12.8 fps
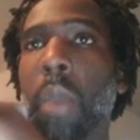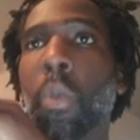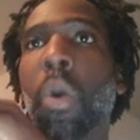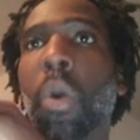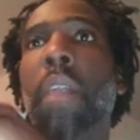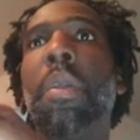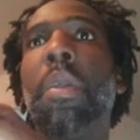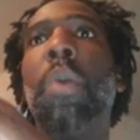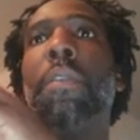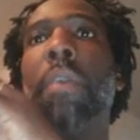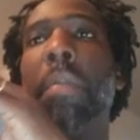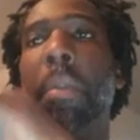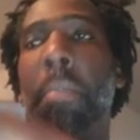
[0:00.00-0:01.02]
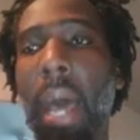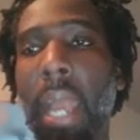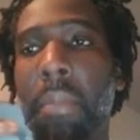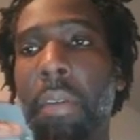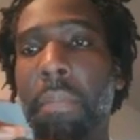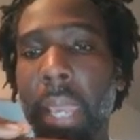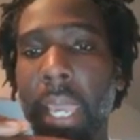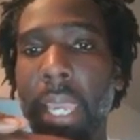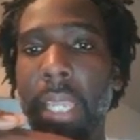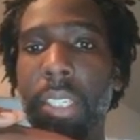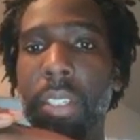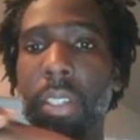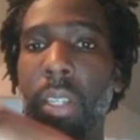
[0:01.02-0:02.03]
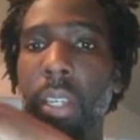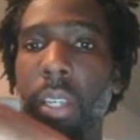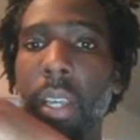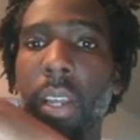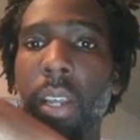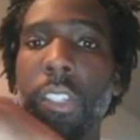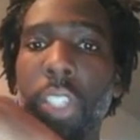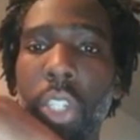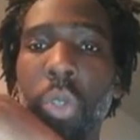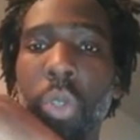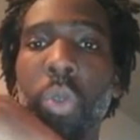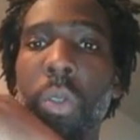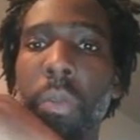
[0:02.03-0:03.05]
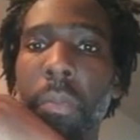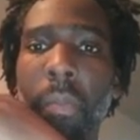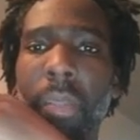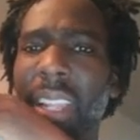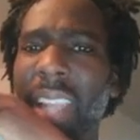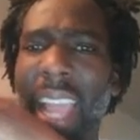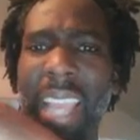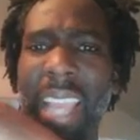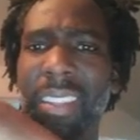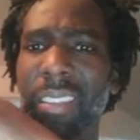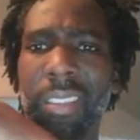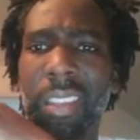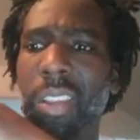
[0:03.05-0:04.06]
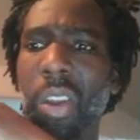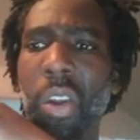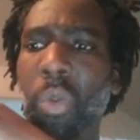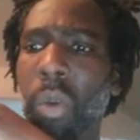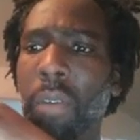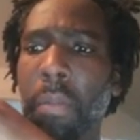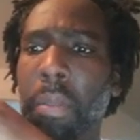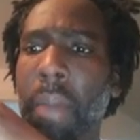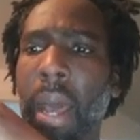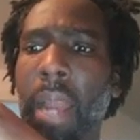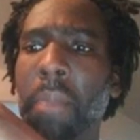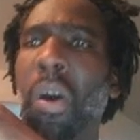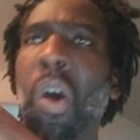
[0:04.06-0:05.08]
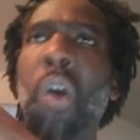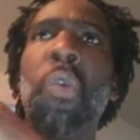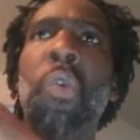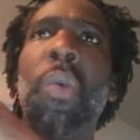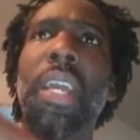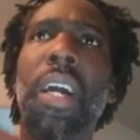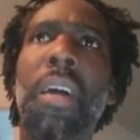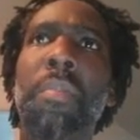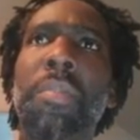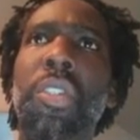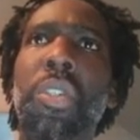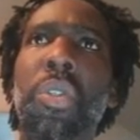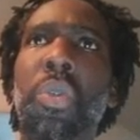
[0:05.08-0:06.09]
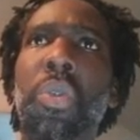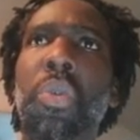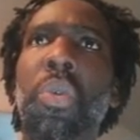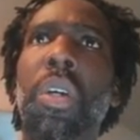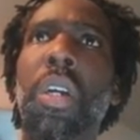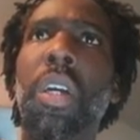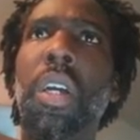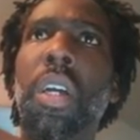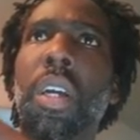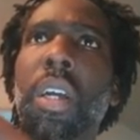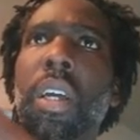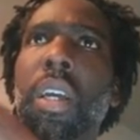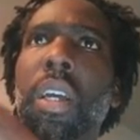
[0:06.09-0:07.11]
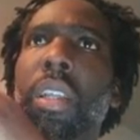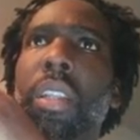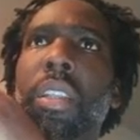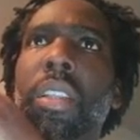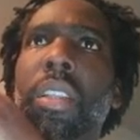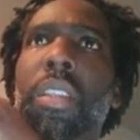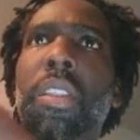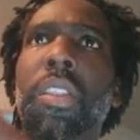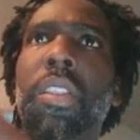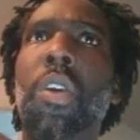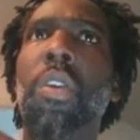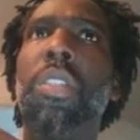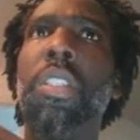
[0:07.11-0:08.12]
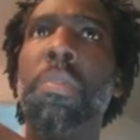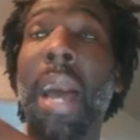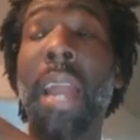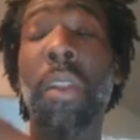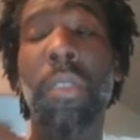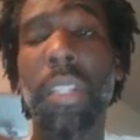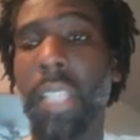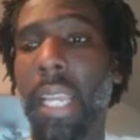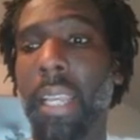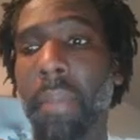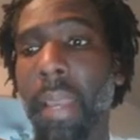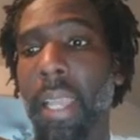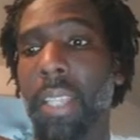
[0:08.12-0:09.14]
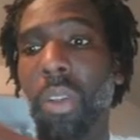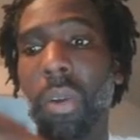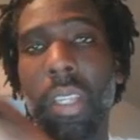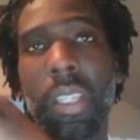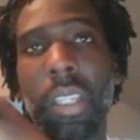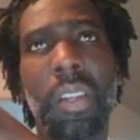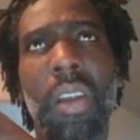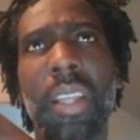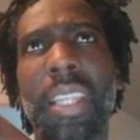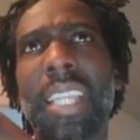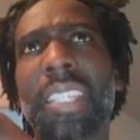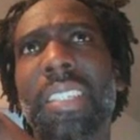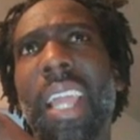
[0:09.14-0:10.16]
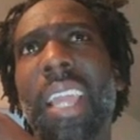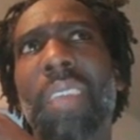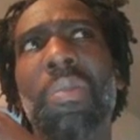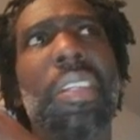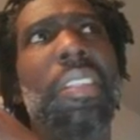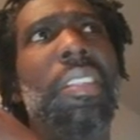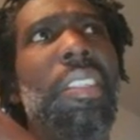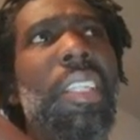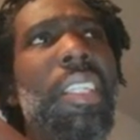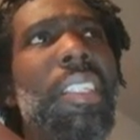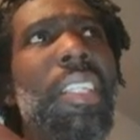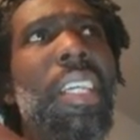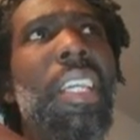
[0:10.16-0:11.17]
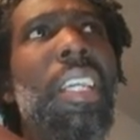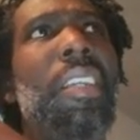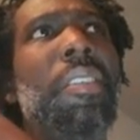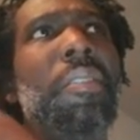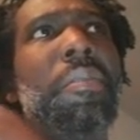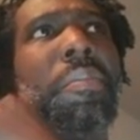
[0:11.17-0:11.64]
And one of them went from the bottom of page 2, like the third one from the bottom, all the way up to the third spot on the second page. So, you know, I think it's like, what, 16?